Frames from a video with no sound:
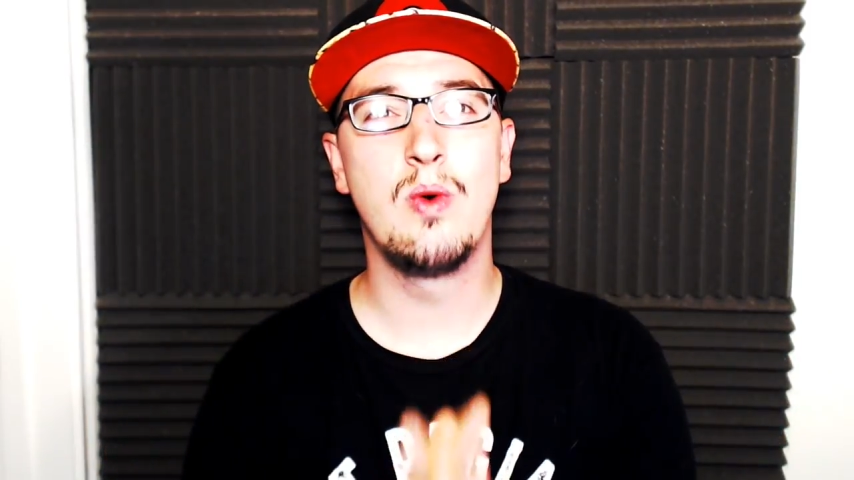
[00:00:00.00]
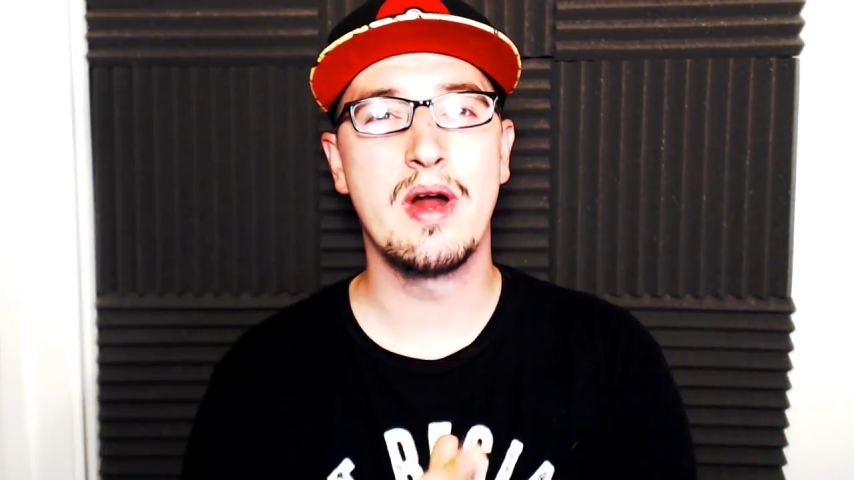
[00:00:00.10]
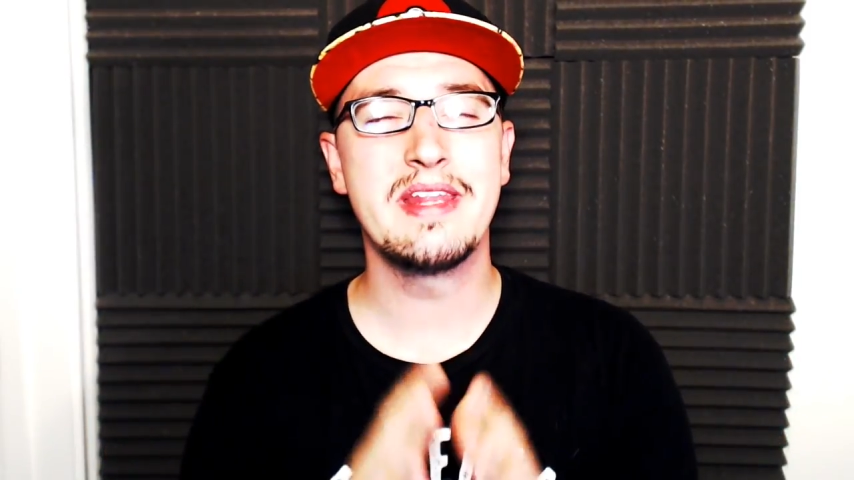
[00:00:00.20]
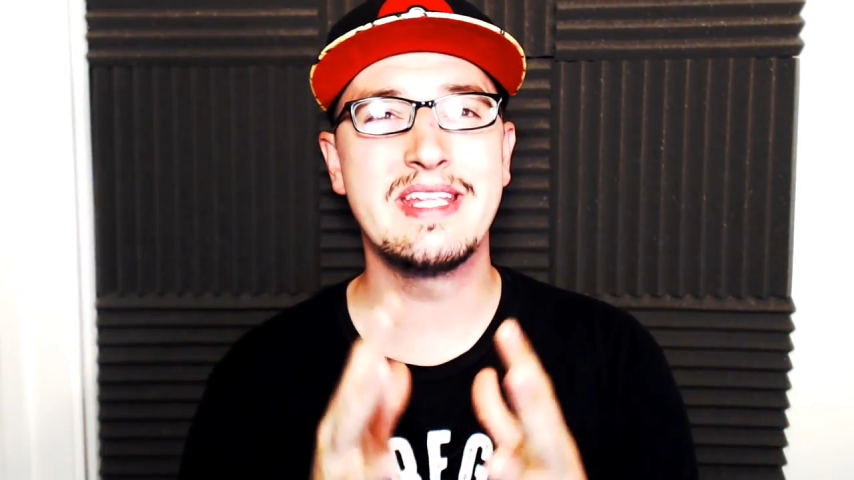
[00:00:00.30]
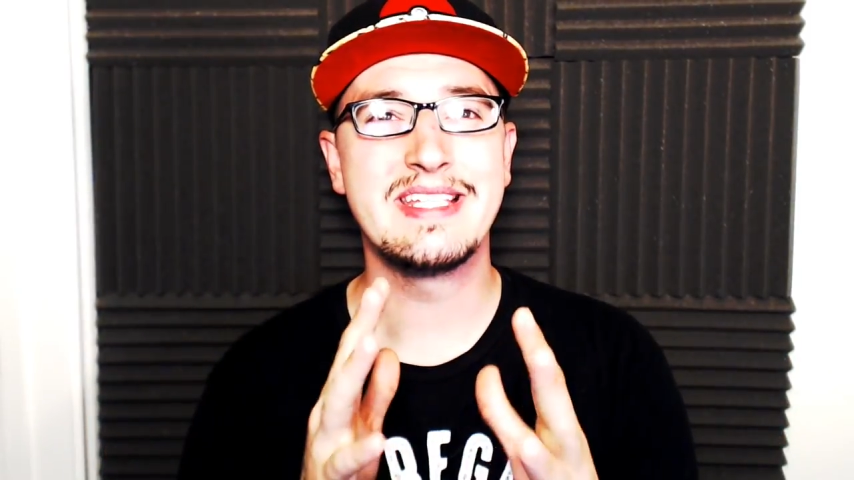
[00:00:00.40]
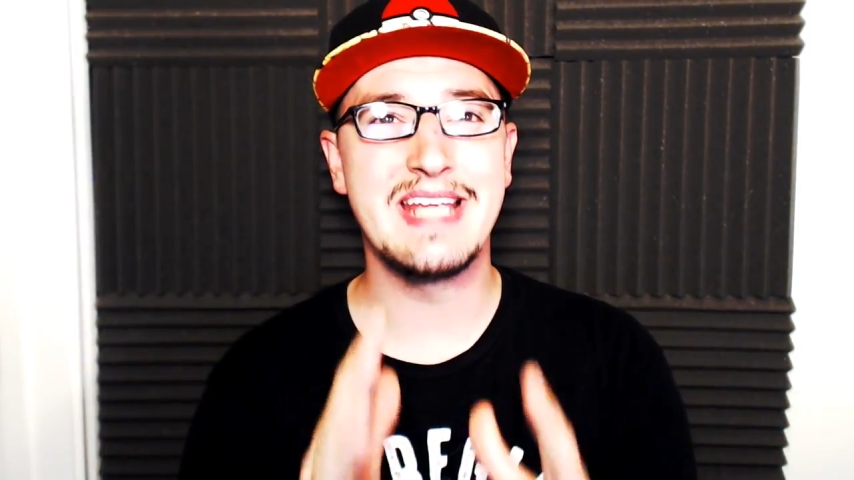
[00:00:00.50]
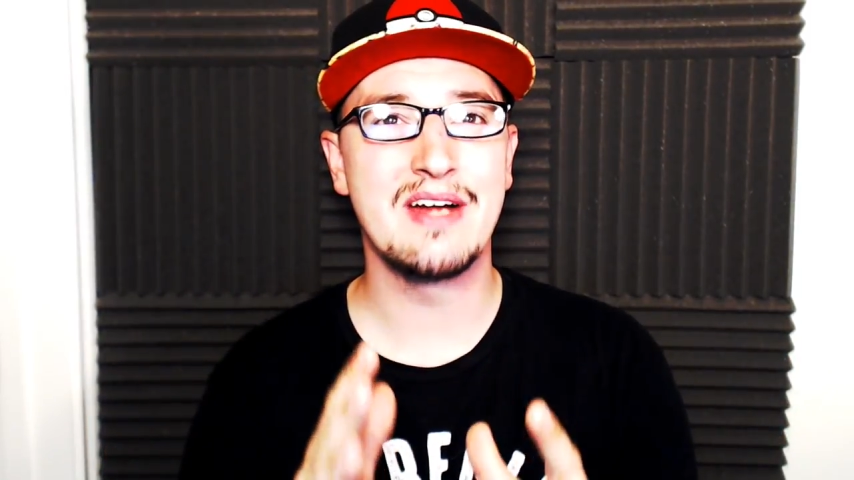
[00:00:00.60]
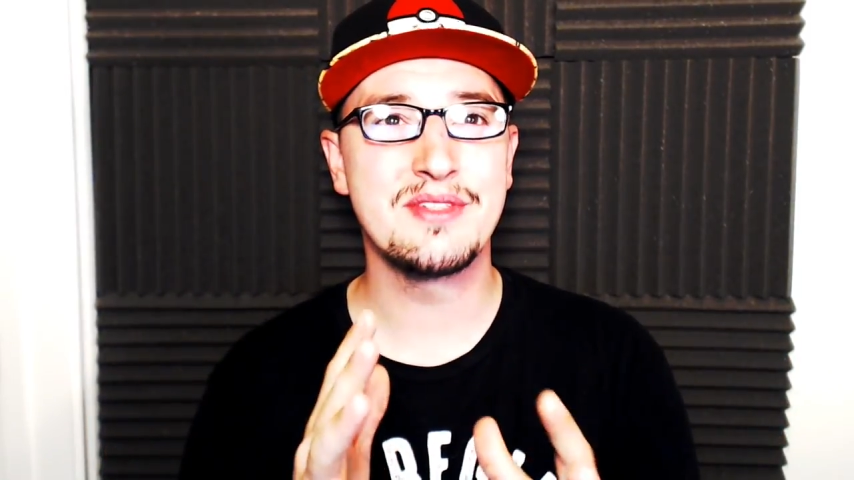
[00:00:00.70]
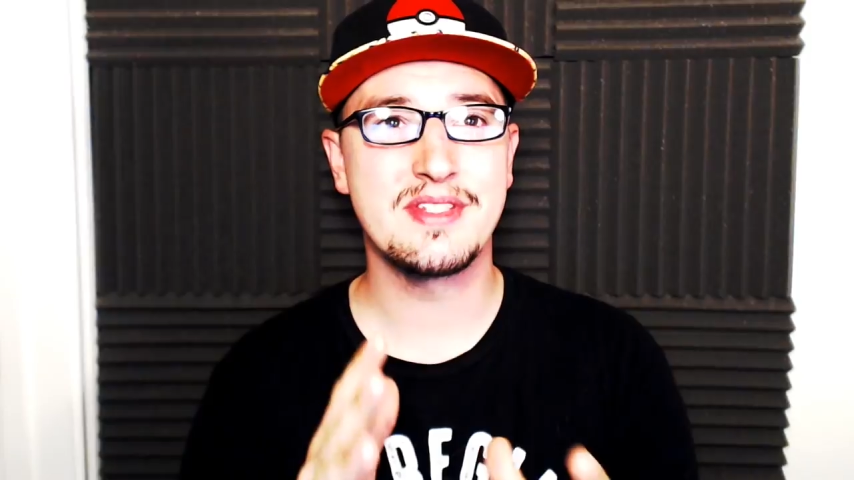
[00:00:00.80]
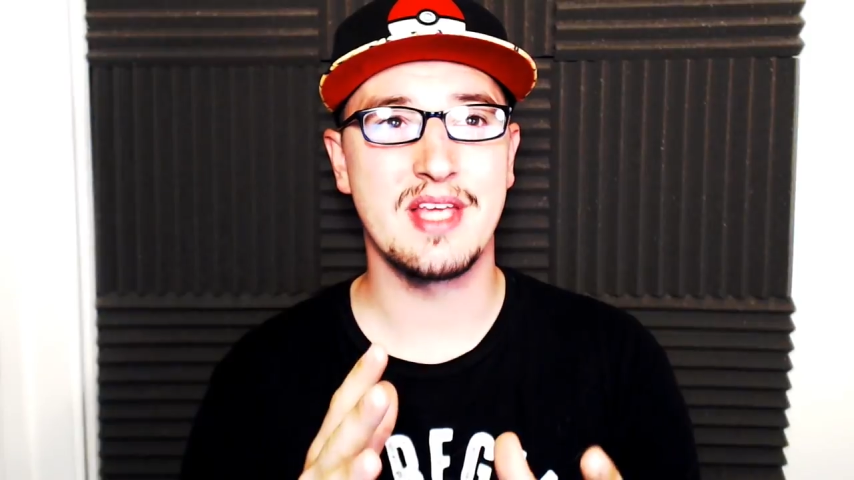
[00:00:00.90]
One of the
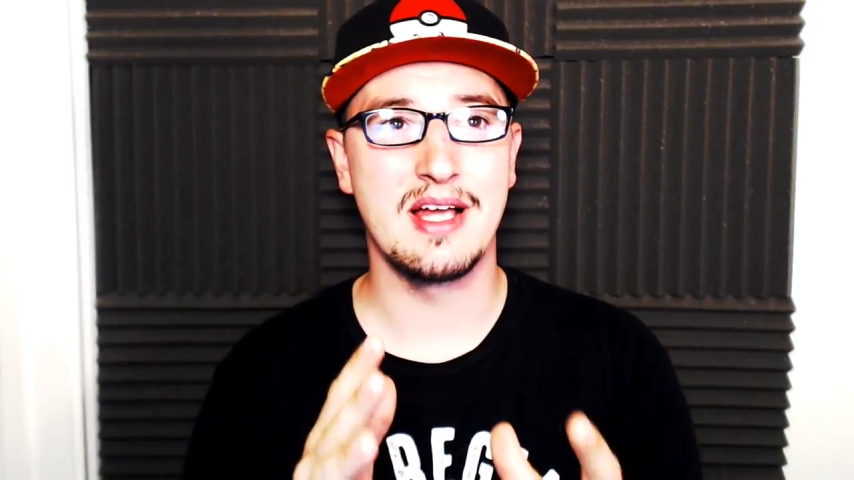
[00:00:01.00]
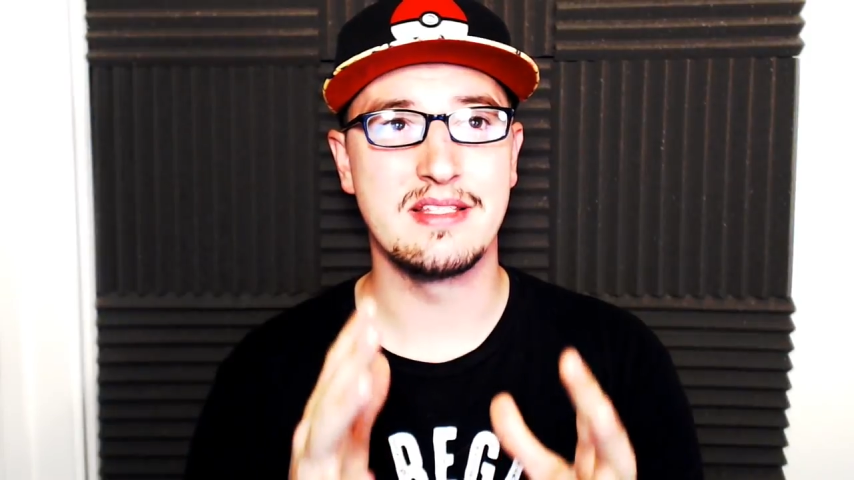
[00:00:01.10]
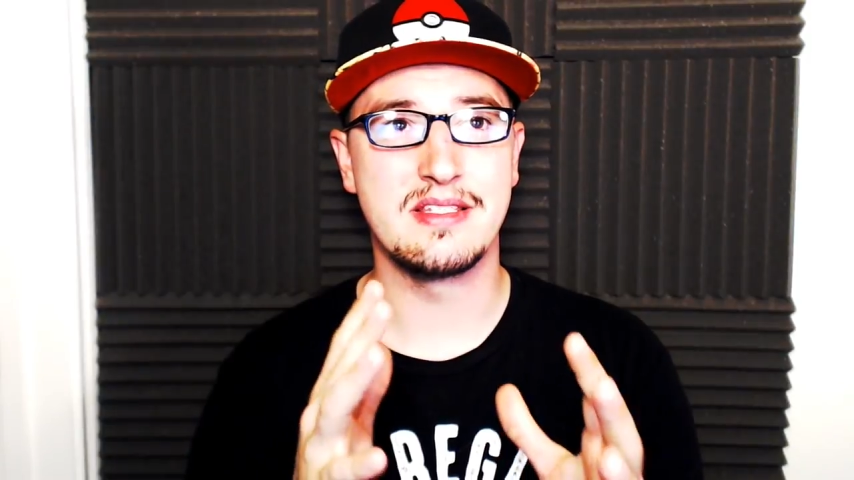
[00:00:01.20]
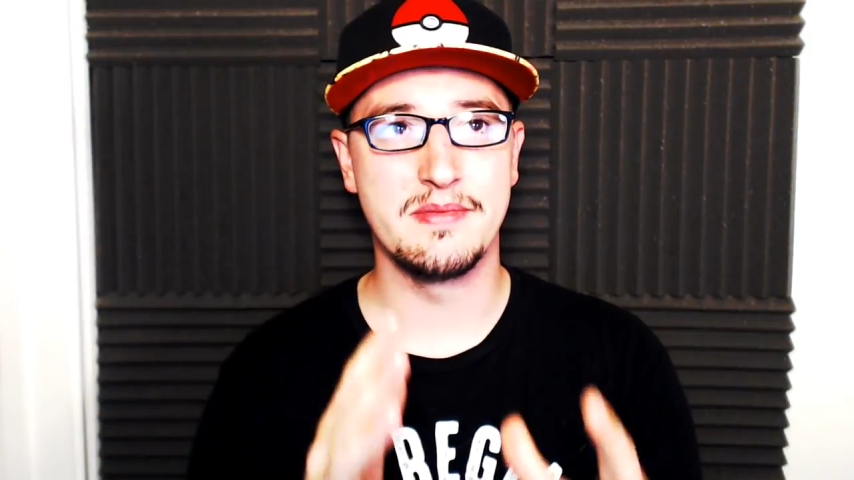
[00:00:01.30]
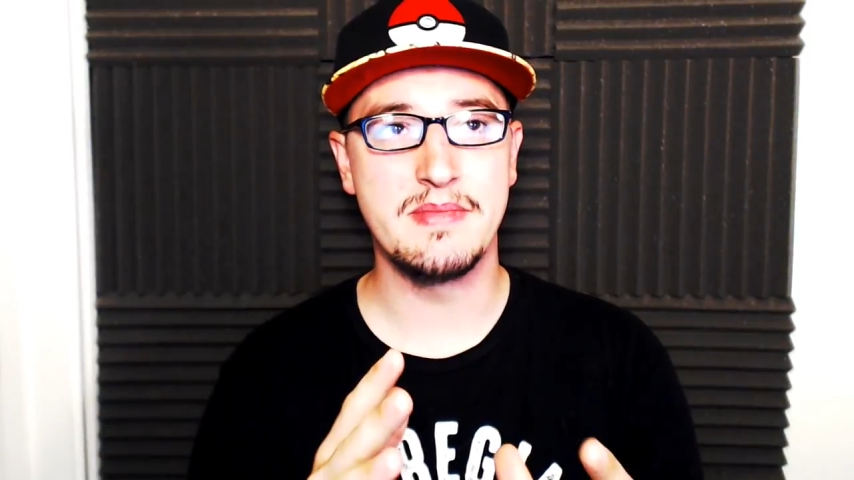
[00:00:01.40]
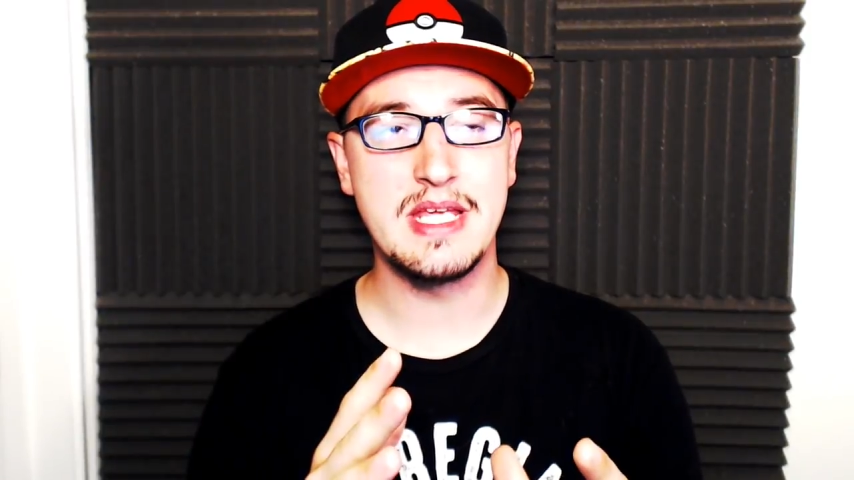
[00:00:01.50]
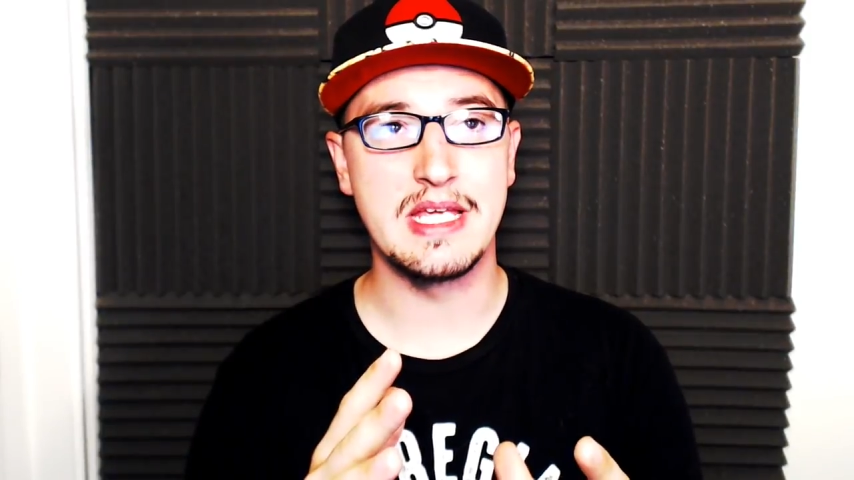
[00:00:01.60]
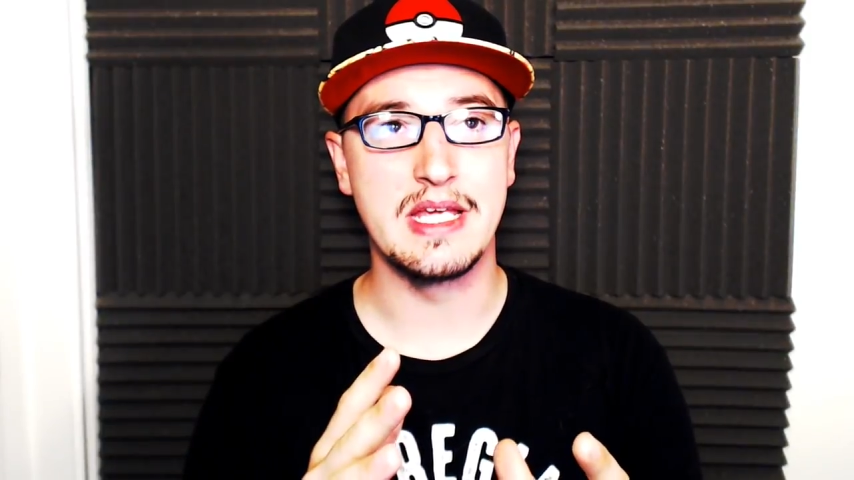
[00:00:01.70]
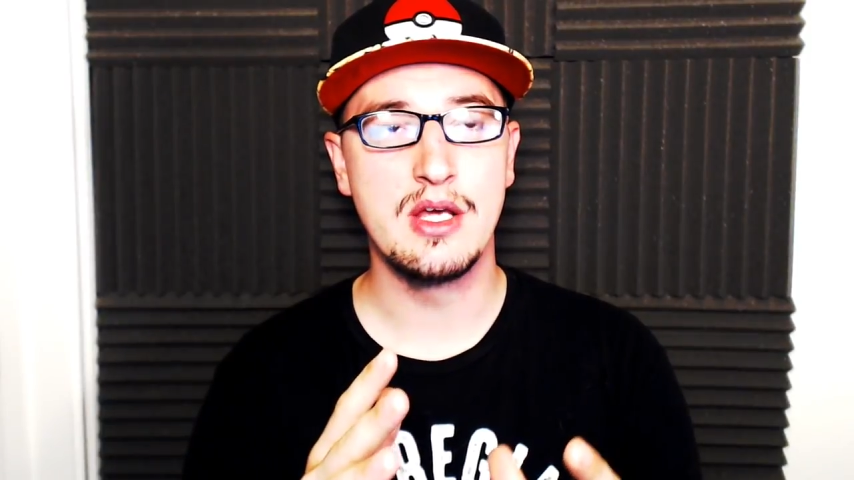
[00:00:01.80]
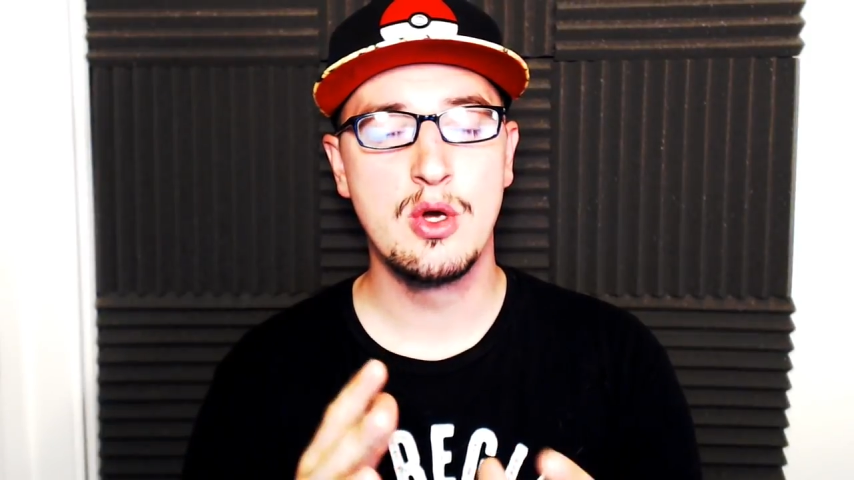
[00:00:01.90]
downsides to
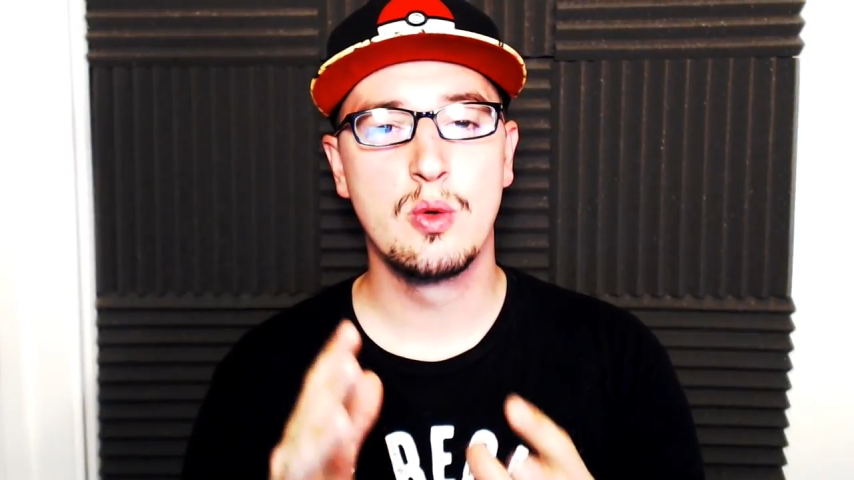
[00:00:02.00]
me